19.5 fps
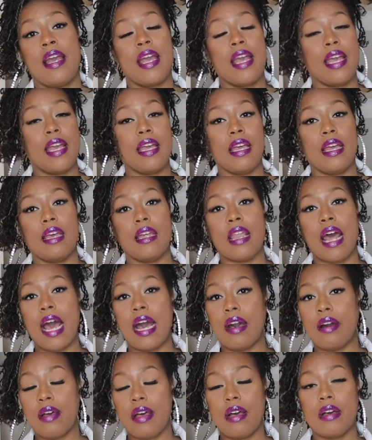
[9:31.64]
and
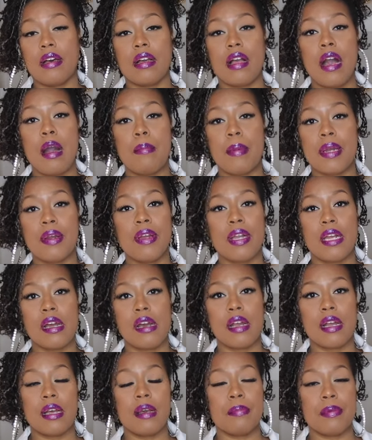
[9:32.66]
I'll uh, call my credit
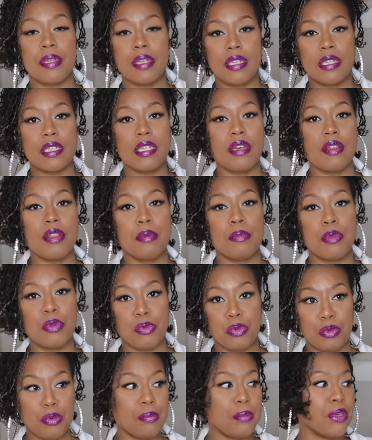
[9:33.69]
card company and tell them to
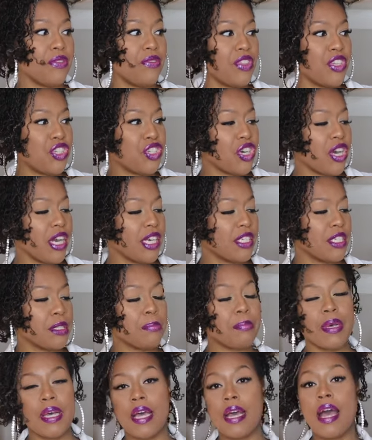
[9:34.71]
remove the charges
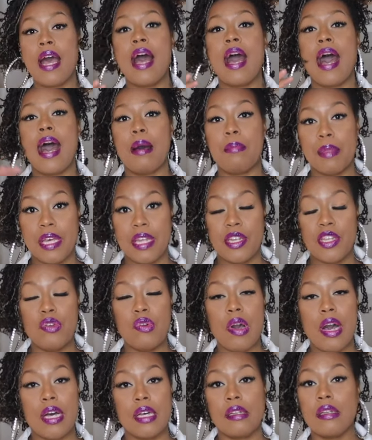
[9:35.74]
but I'm letting
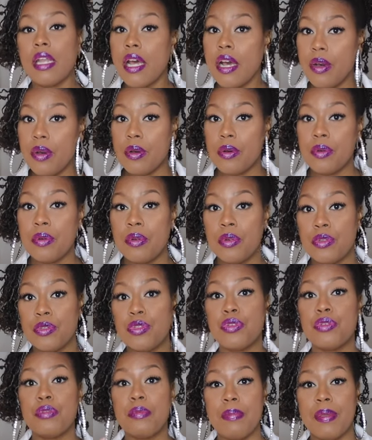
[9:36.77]
you all know
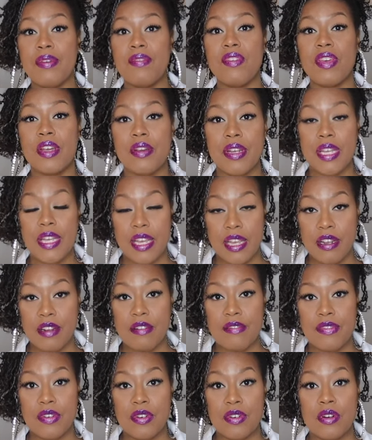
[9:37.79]
to be very
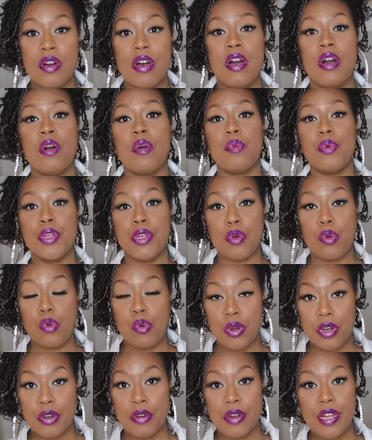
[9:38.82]
careful when
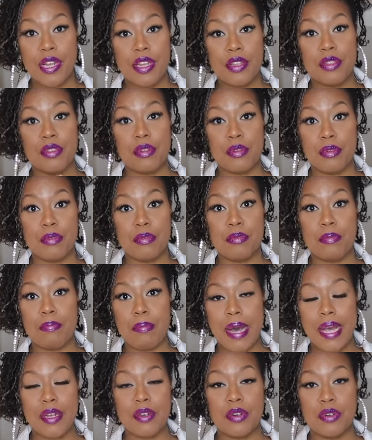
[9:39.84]
ordering through
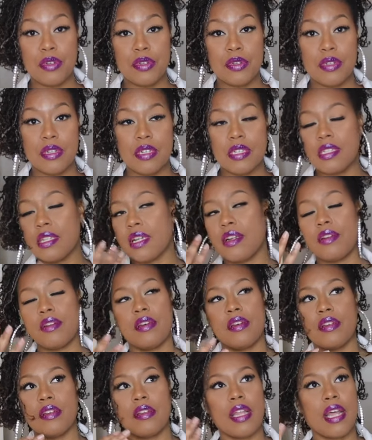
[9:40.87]
Michael Kors and I
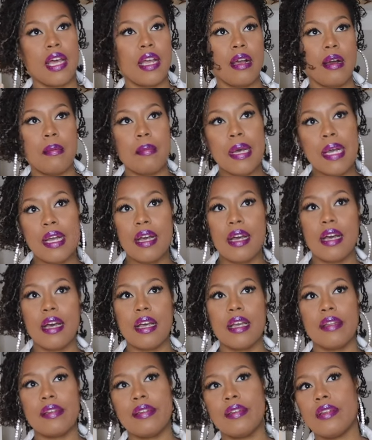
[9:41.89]
know you're like oh my
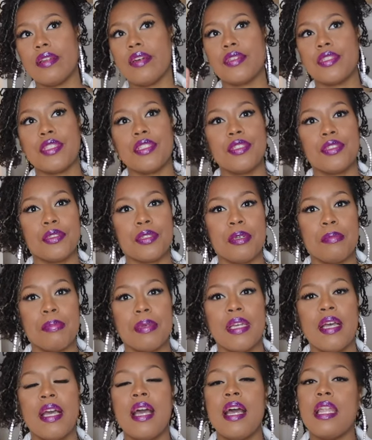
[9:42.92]
god you know she's
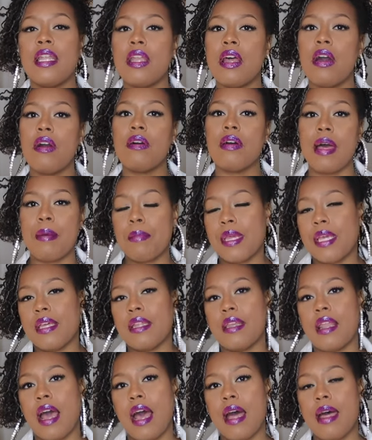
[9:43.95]
tripping no I
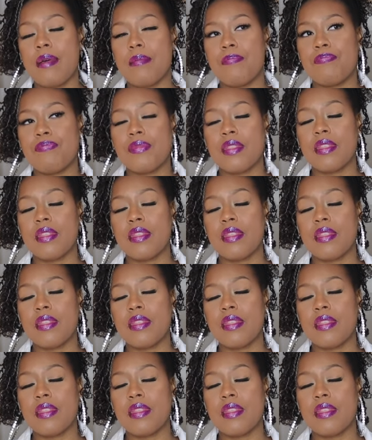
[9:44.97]
mean I've